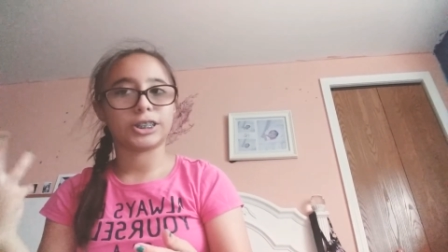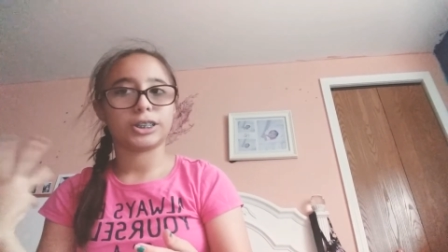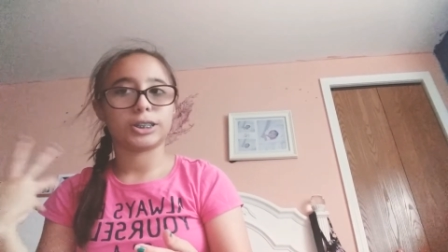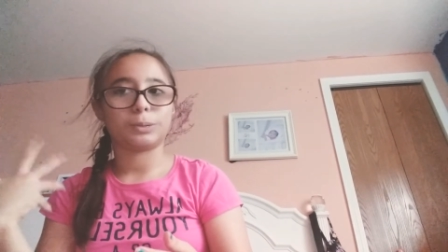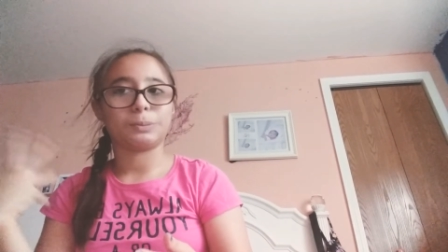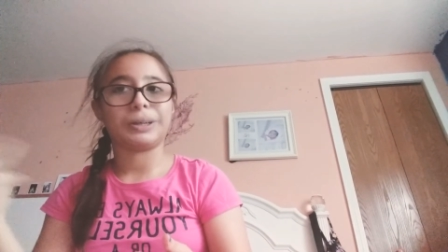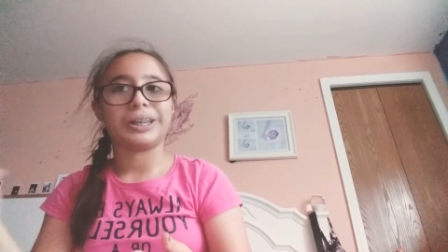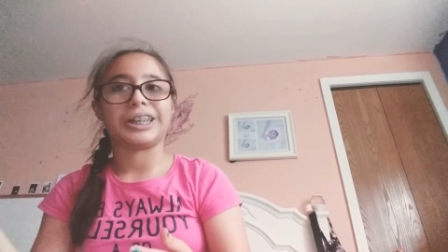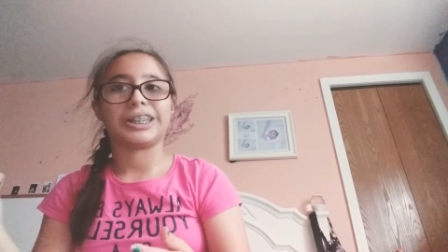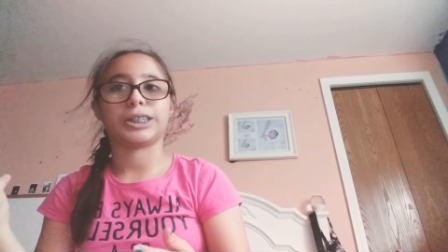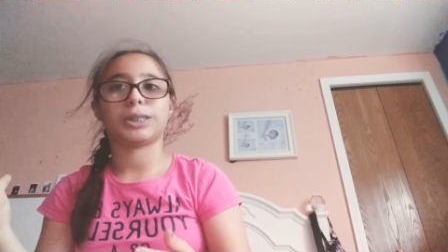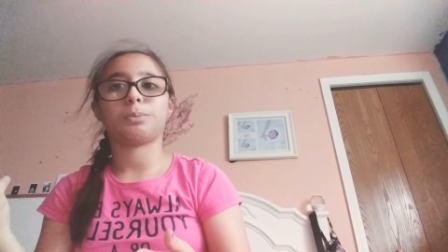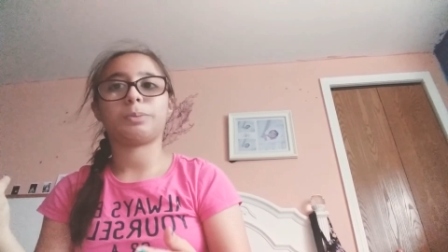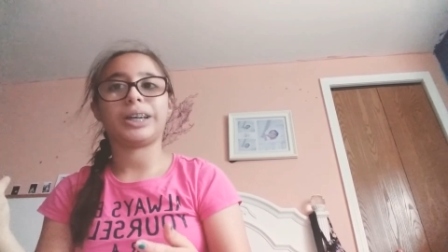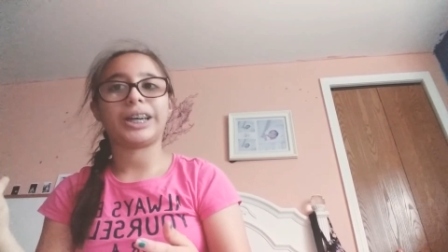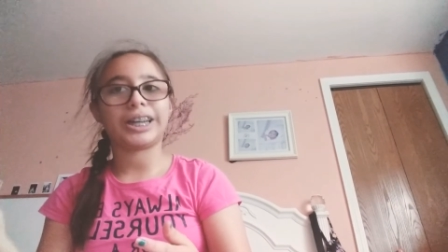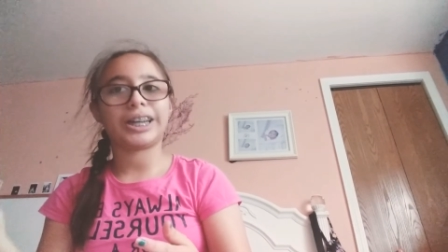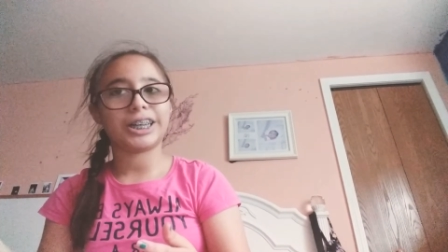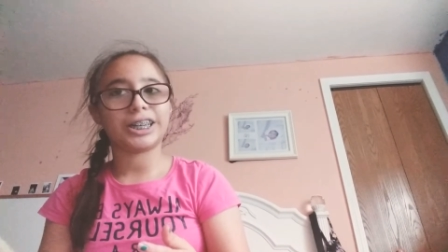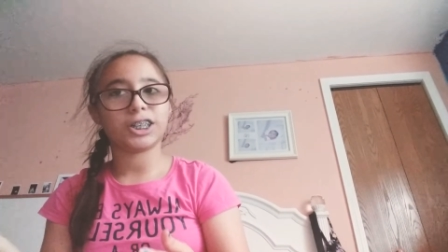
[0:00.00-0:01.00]
speaking
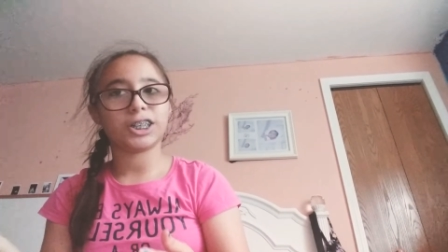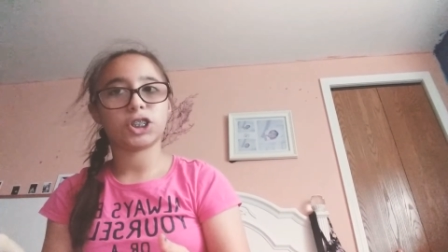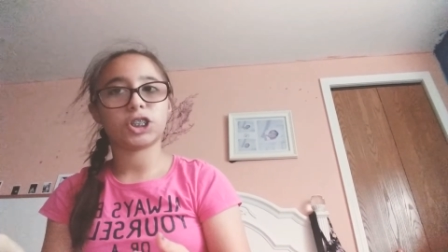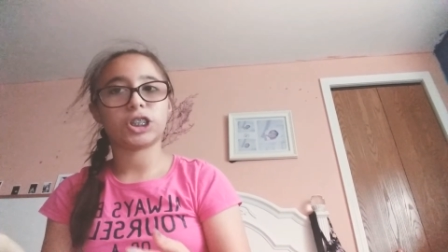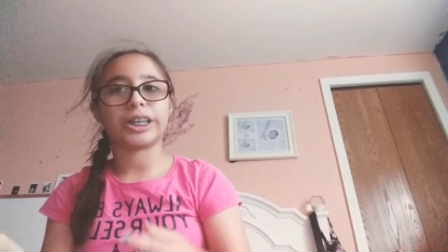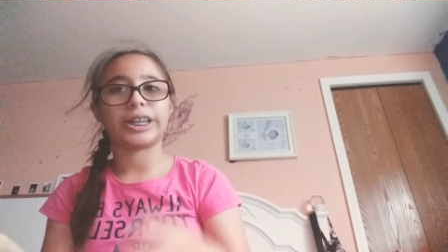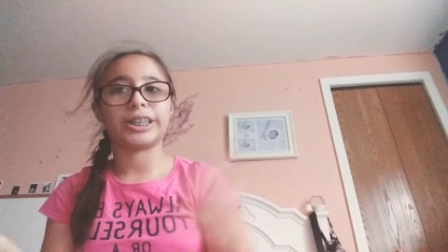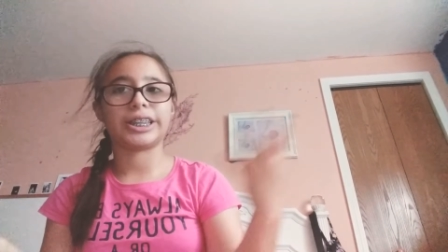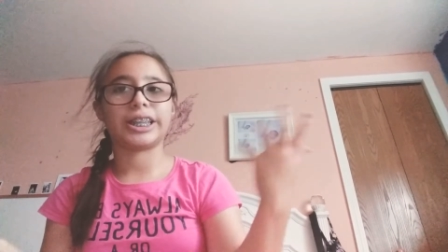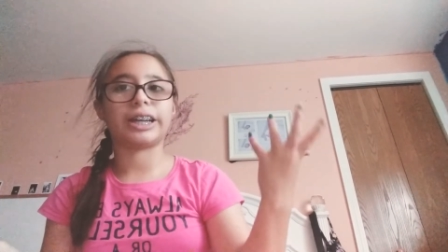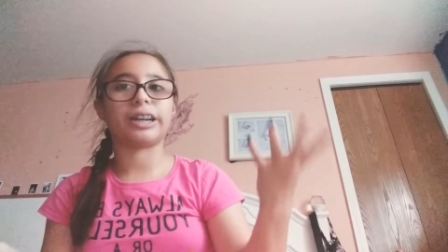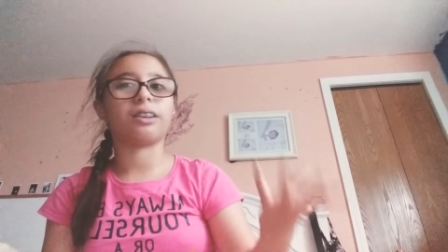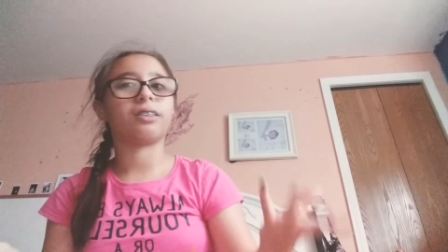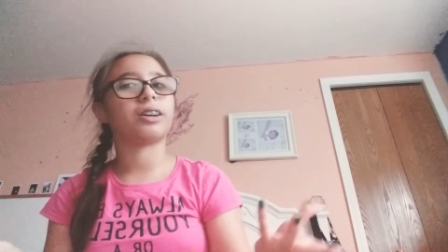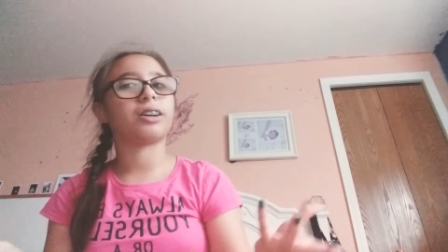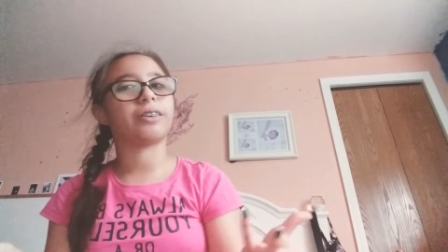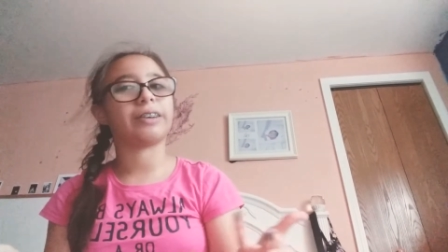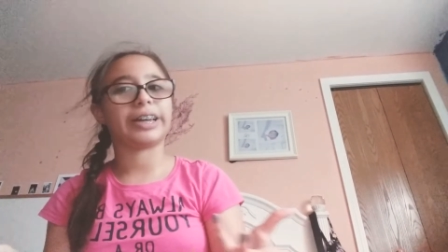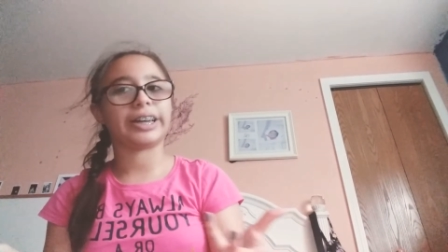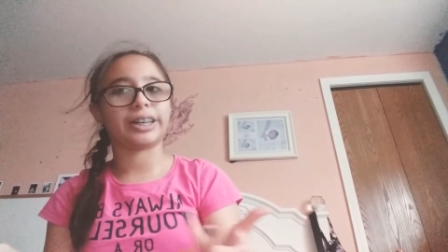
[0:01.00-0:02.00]
Spanish and they don't
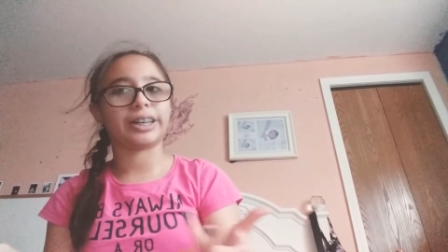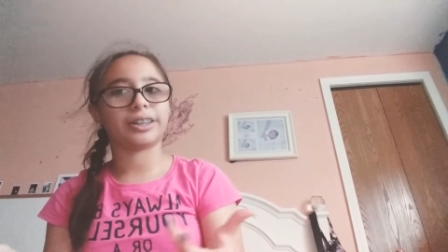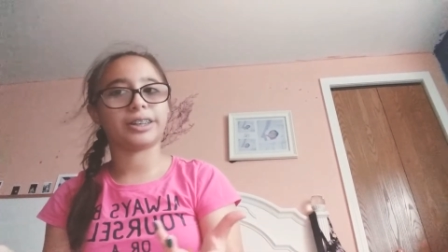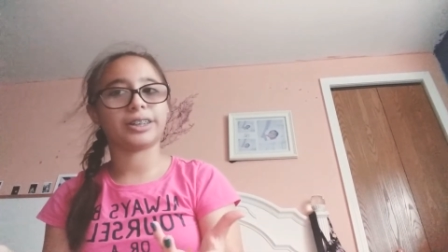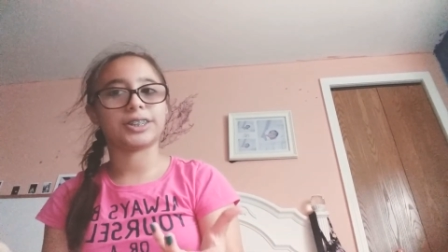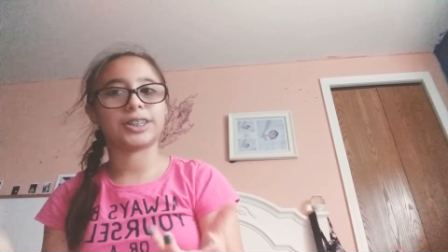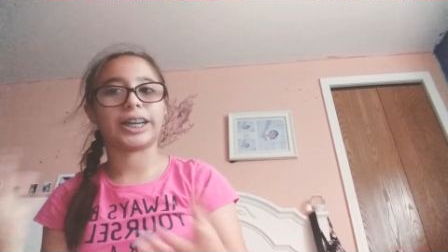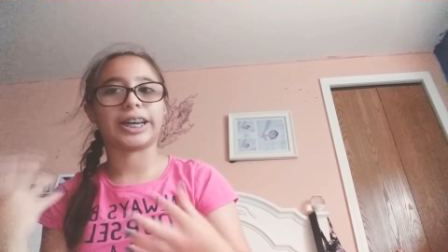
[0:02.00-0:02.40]
know English,